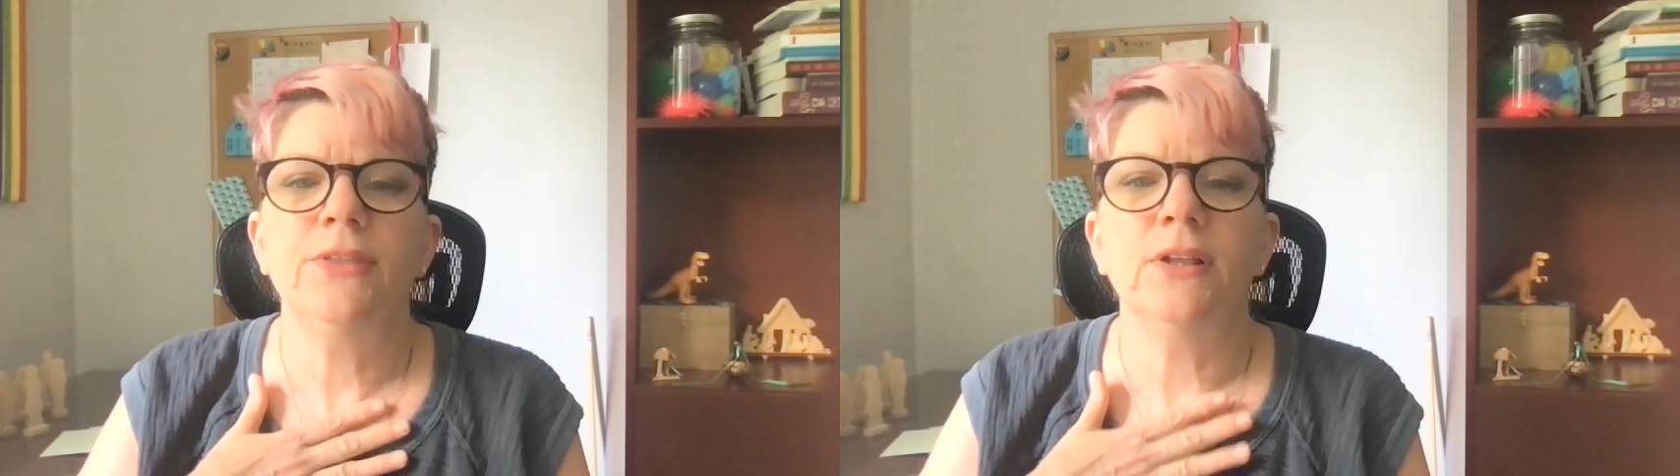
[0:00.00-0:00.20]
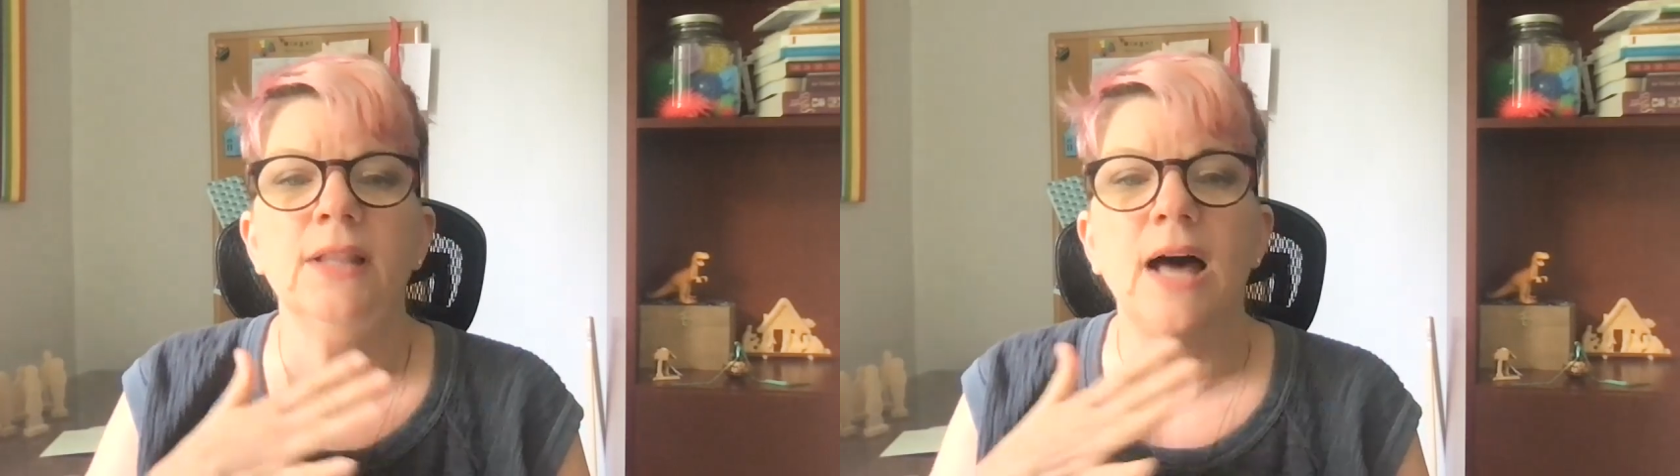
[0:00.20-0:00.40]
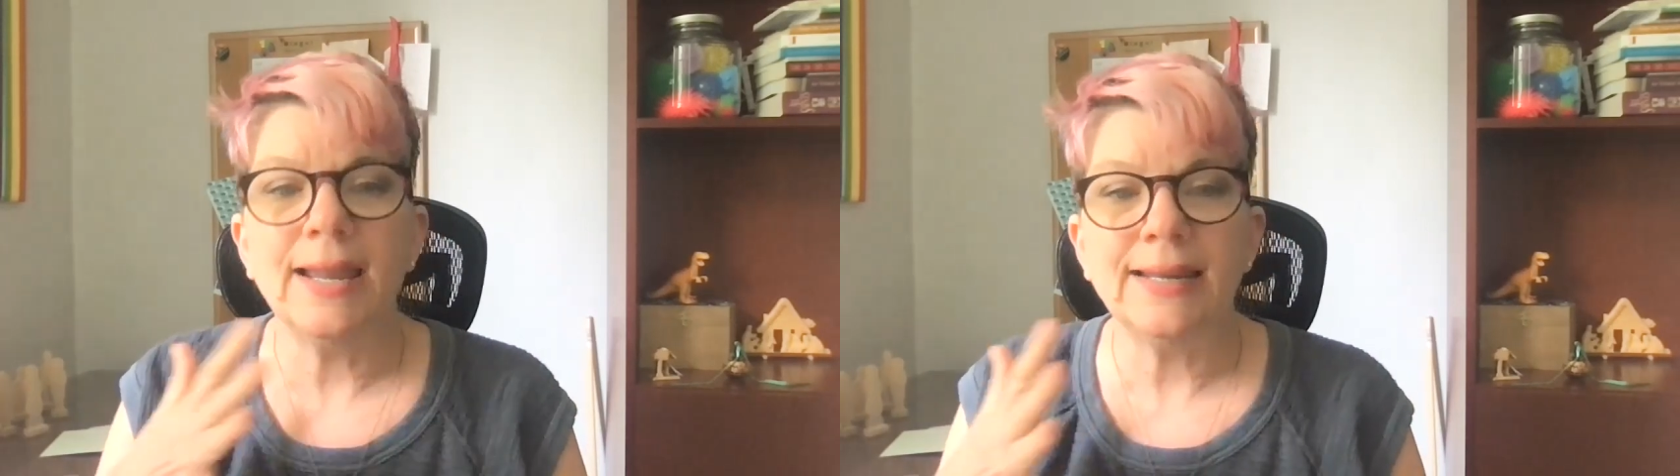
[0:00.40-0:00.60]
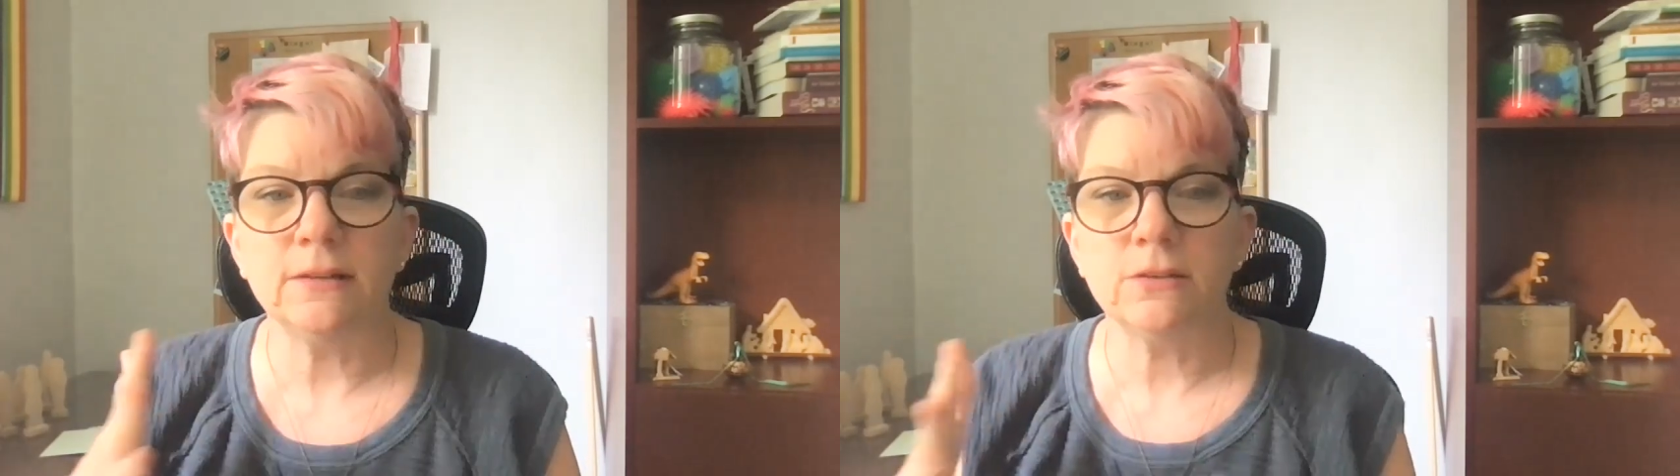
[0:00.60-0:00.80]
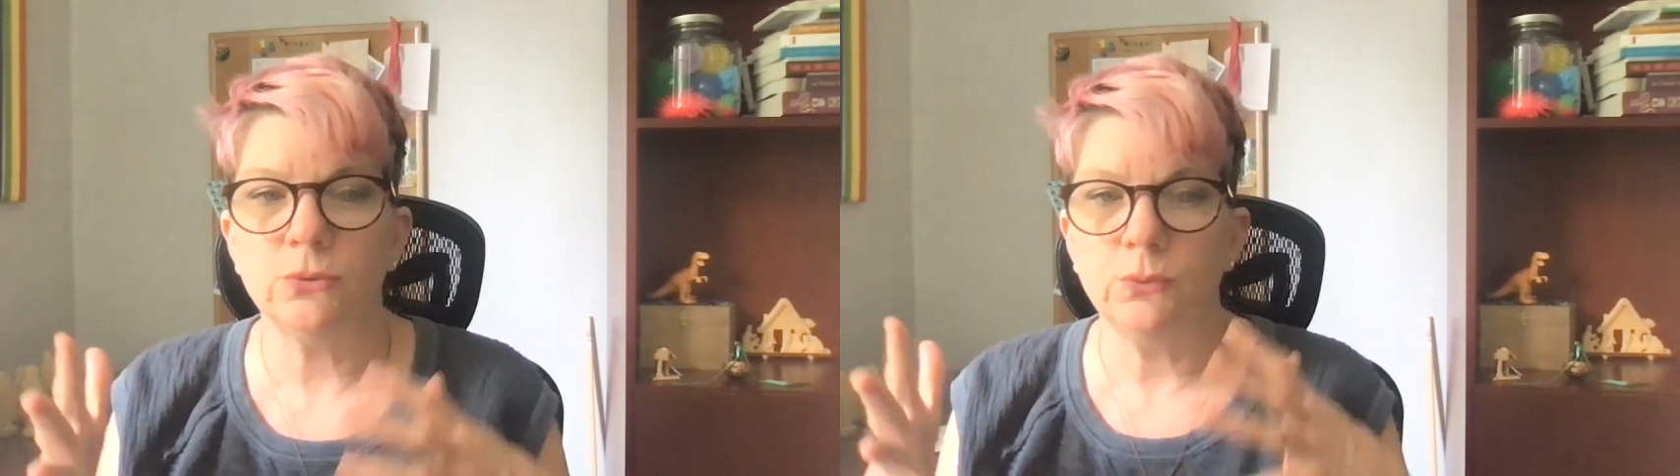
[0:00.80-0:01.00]
the
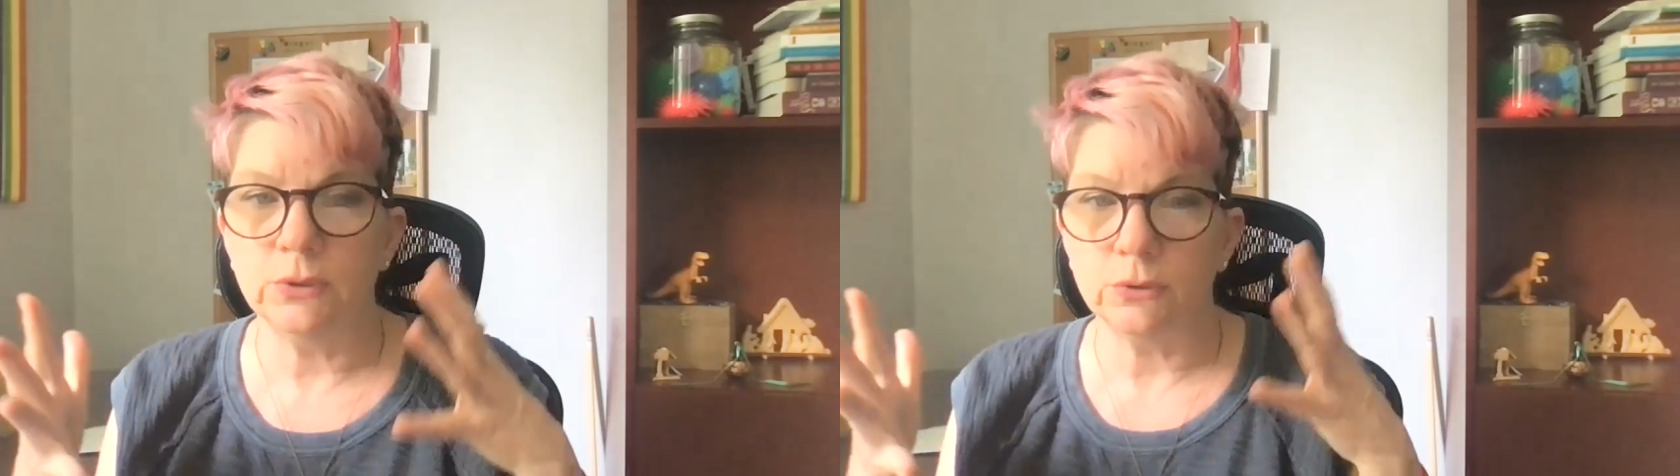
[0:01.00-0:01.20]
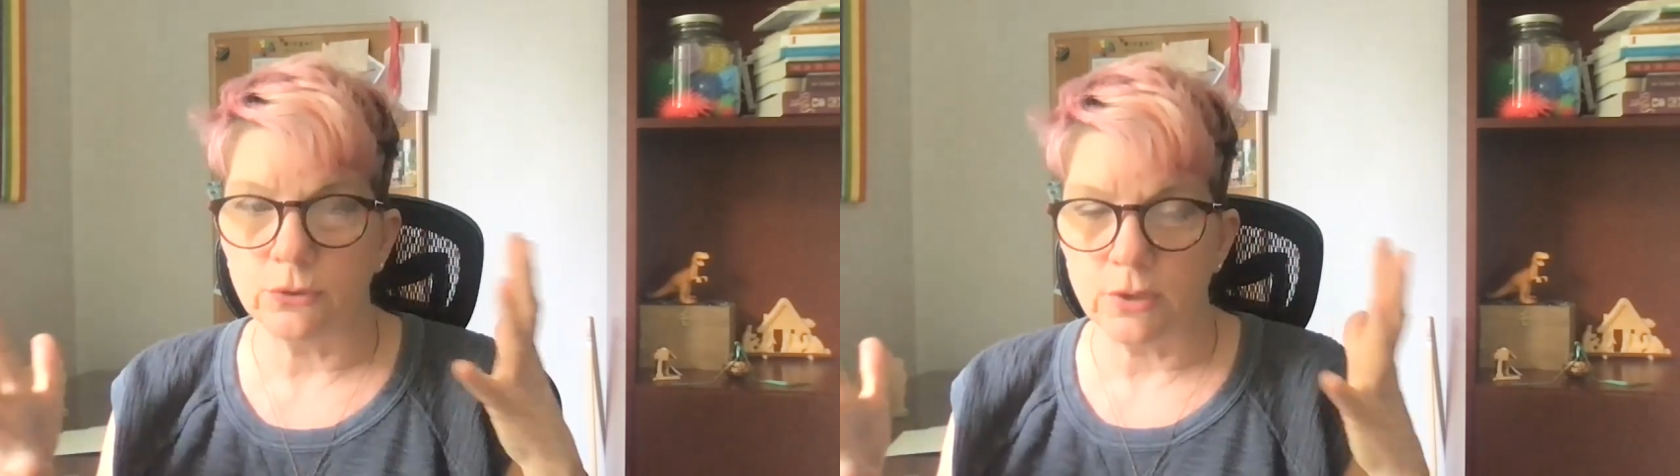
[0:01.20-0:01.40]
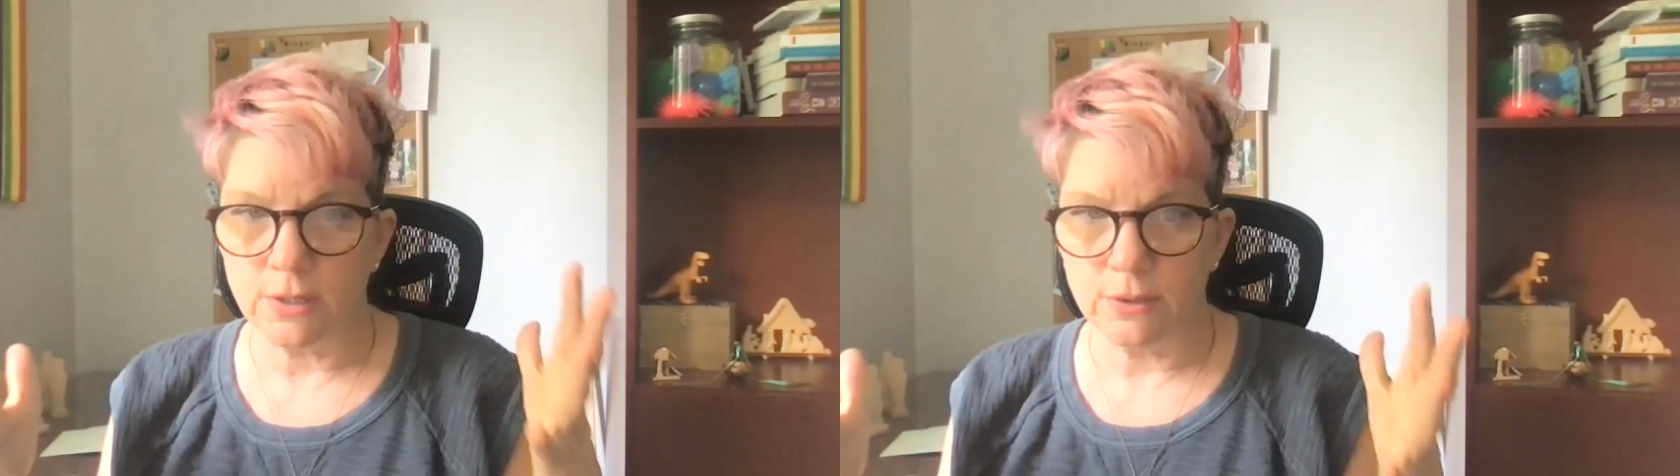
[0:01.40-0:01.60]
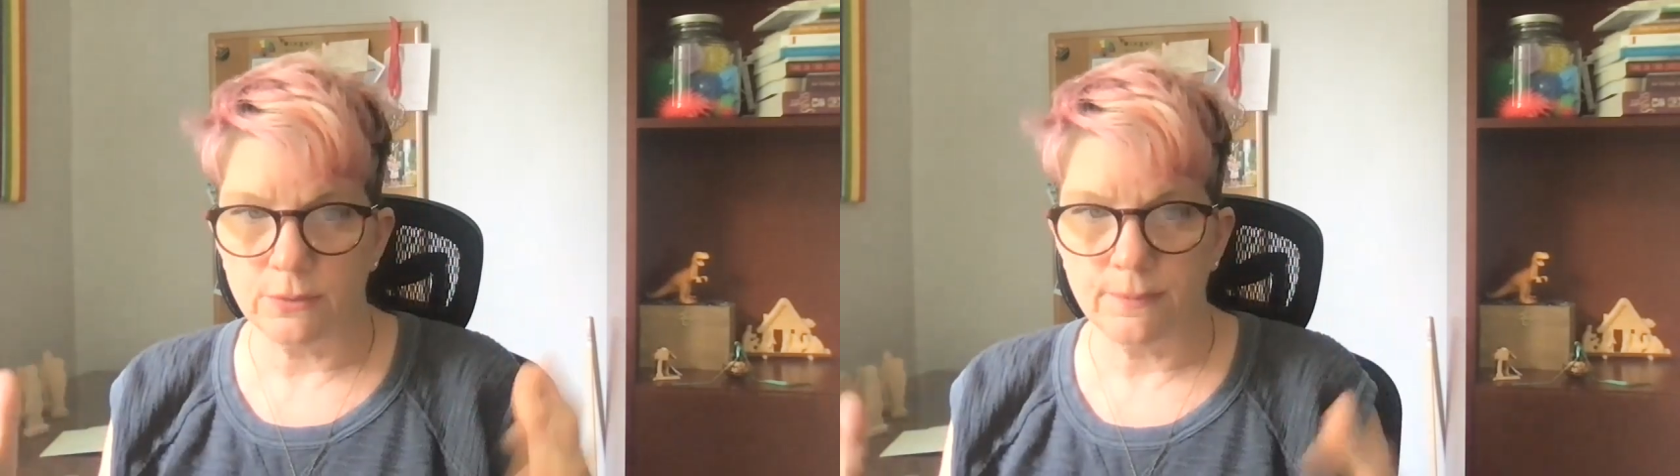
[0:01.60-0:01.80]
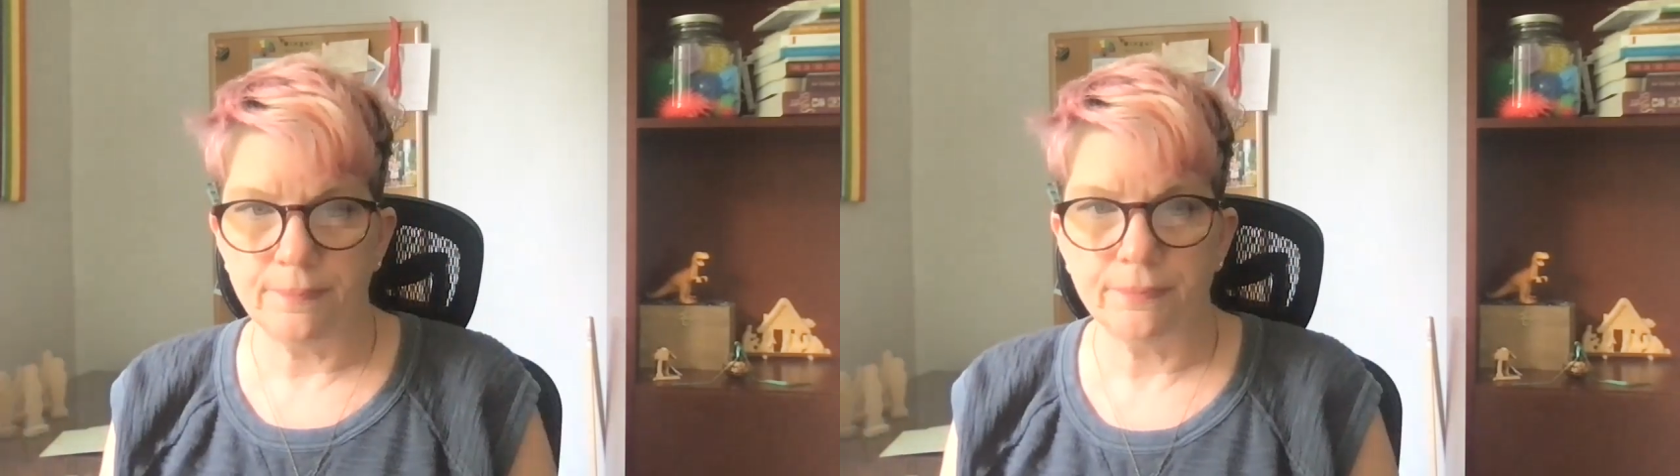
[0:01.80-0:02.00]
light will
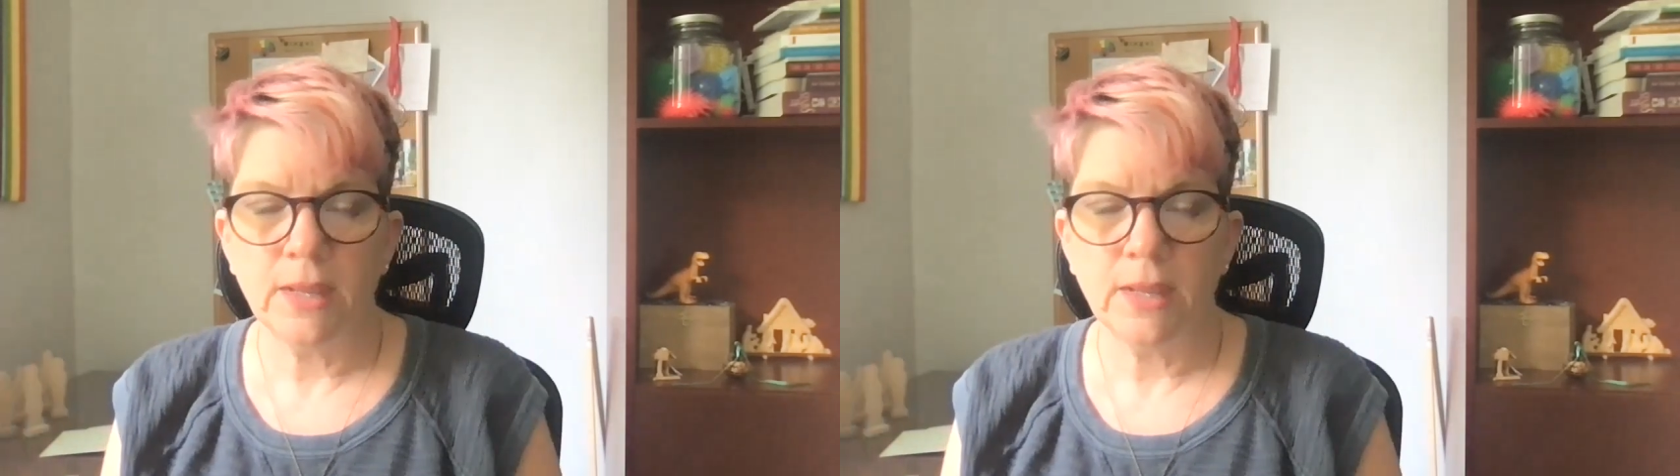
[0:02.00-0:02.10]
grow.